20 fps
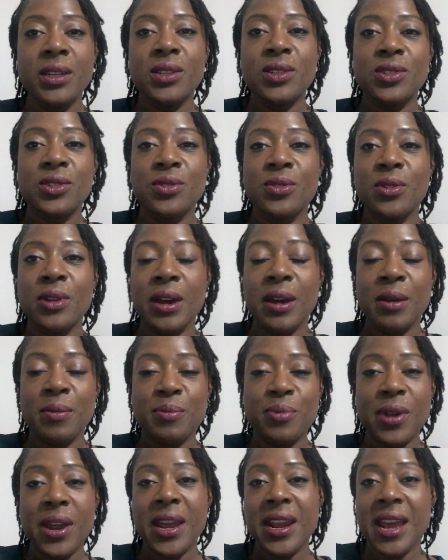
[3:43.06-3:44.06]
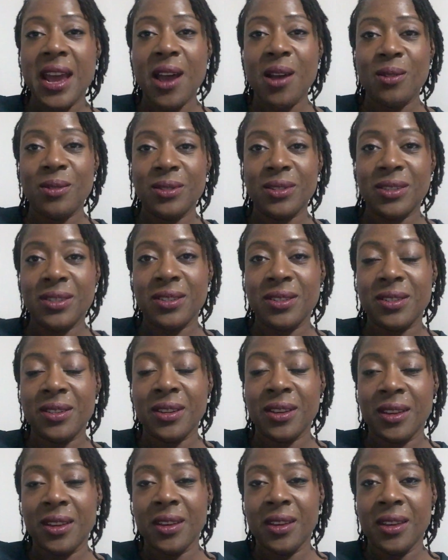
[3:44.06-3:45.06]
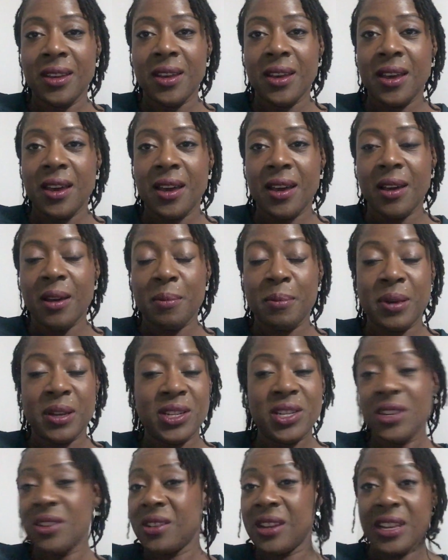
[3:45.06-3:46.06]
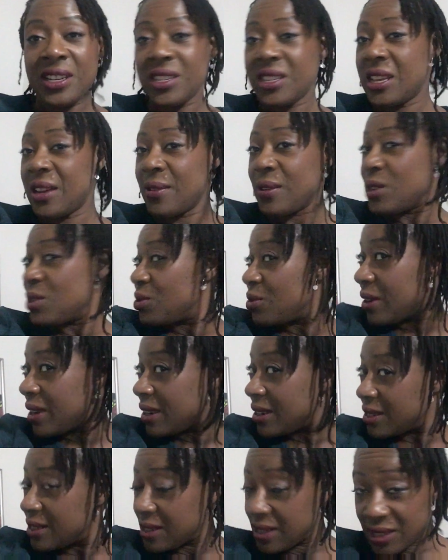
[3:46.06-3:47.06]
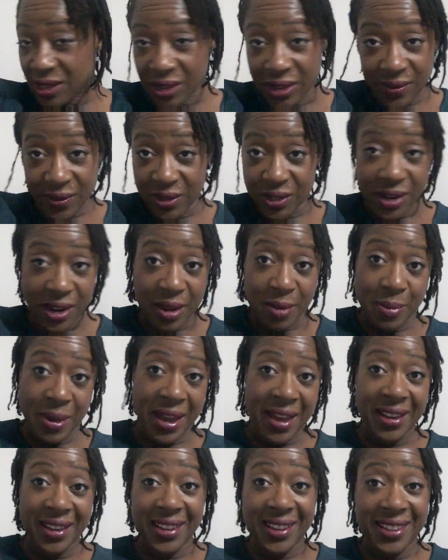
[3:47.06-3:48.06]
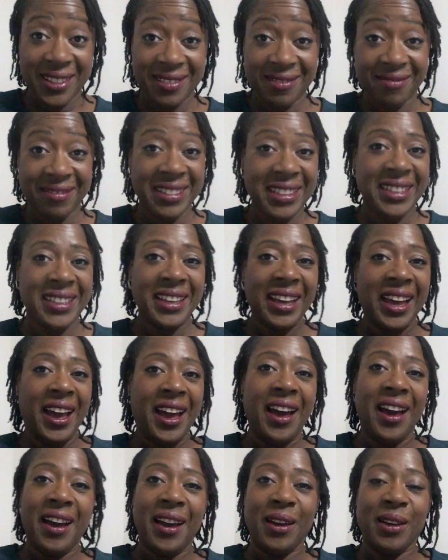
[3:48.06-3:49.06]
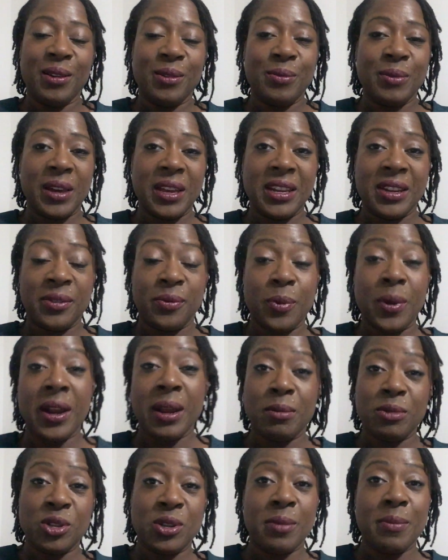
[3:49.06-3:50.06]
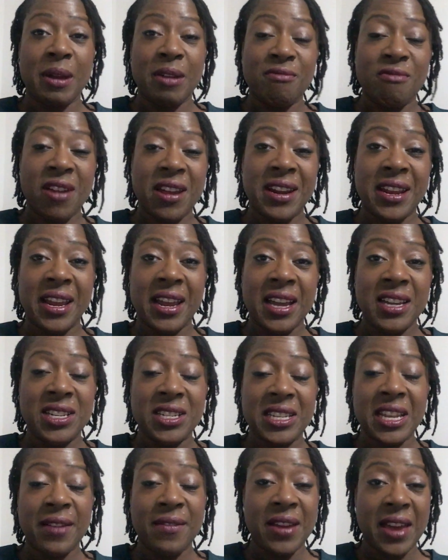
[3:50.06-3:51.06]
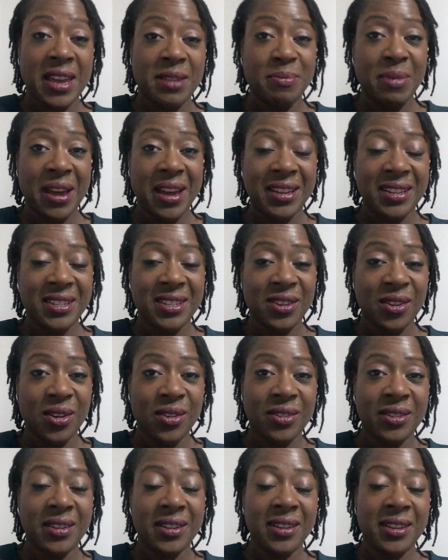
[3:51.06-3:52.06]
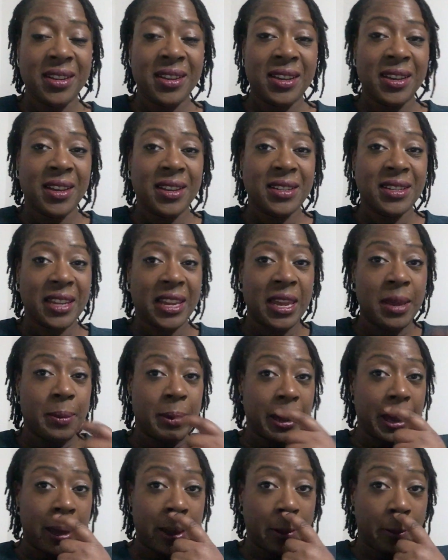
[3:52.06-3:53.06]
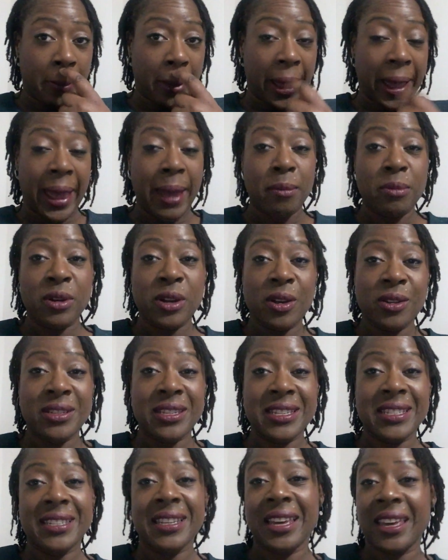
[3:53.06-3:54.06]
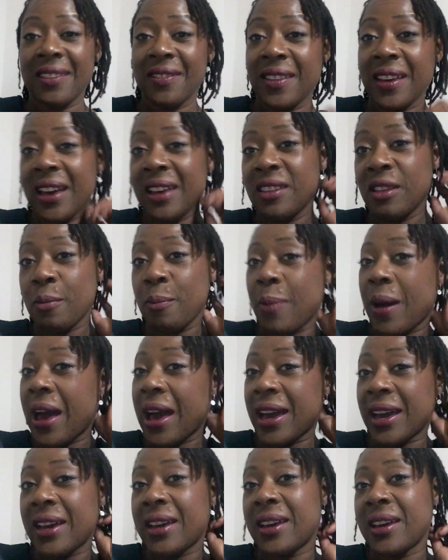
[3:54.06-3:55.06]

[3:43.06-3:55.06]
do braid outs, but generally I just have it straight. I don't even tie it back. And if when I'm doing my running, I just have a headband on to keep it out. But I am noticing that the back